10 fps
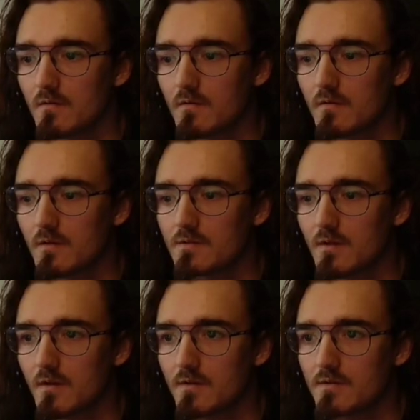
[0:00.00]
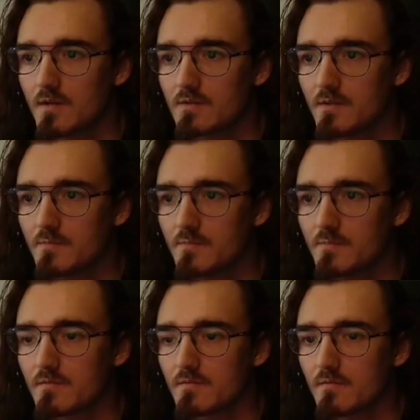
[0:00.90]
as odd as that seems.
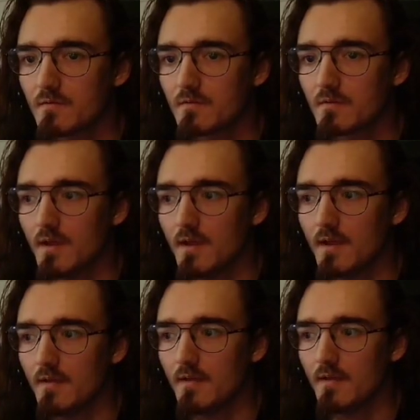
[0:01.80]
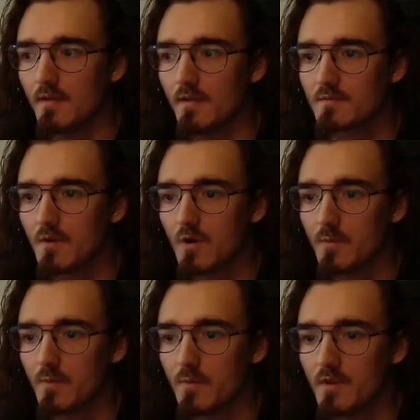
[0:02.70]
And that's going to
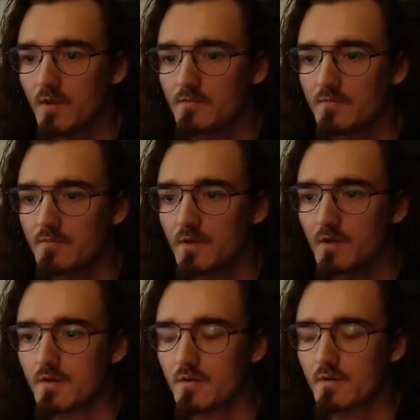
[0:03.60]
be because of Lurk